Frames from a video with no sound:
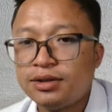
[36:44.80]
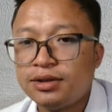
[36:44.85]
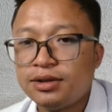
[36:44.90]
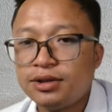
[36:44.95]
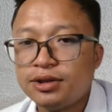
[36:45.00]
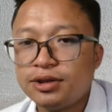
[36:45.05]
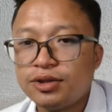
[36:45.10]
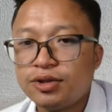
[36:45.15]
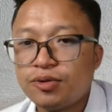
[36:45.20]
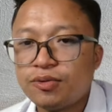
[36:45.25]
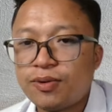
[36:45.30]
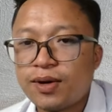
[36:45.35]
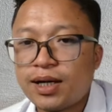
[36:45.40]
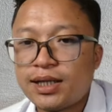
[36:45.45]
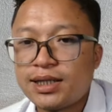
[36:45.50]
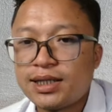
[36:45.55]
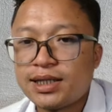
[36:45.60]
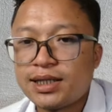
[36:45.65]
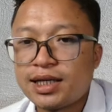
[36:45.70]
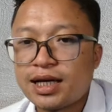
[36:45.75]
so
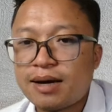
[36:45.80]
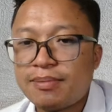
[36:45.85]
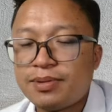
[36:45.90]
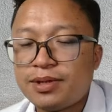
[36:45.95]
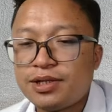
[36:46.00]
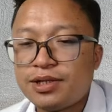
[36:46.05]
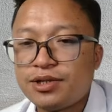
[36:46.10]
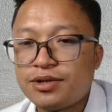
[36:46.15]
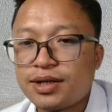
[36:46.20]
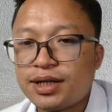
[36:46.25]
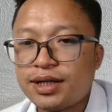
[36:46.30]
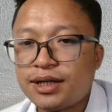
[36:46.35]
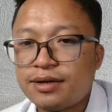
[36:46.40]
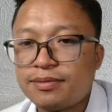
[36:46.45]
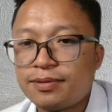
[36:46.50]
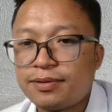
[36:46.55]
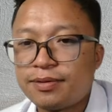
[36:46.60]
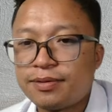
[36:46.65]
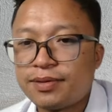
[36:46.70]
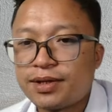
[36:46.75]
once it happens to clear
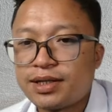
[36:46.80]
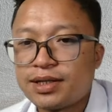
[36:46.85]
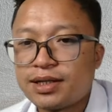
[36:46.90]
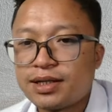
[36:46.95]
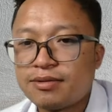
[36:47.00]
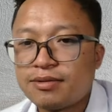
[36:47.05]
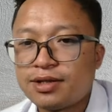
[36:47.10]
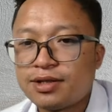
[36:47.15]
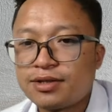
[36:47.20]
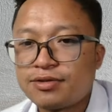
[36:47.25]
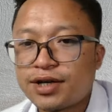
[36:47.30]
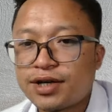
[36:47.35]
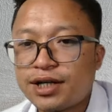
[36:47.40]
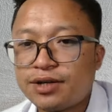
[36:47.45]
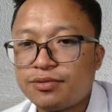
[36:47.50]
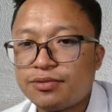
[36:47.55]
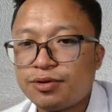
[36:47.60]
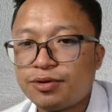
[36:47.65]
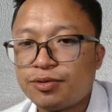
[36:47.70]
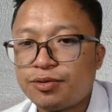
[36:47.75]
from this levels, right,
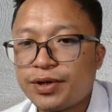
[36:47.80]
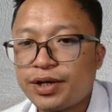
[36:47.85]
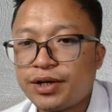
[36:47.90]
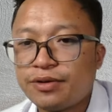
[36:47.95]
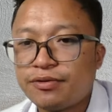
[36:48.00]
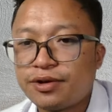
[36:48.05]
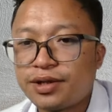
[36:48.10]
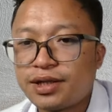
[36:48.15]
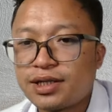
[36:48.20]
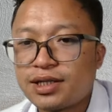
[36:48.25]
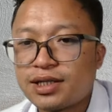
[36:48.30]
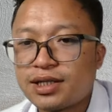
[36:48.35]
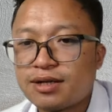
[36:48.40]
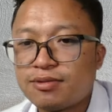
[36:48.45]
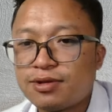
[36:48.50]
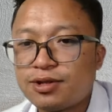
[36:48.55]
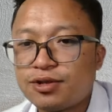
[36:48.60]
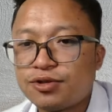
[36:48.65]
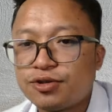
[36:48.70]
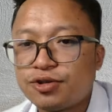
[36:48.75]
we'll wait for this level
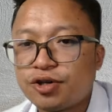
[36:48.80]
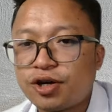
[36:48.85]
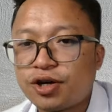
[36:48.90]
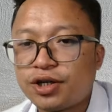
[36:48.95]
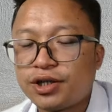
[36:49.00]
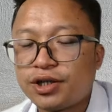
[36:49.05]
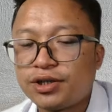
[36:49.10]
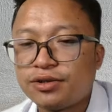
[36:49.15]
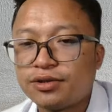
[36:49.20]
to short it.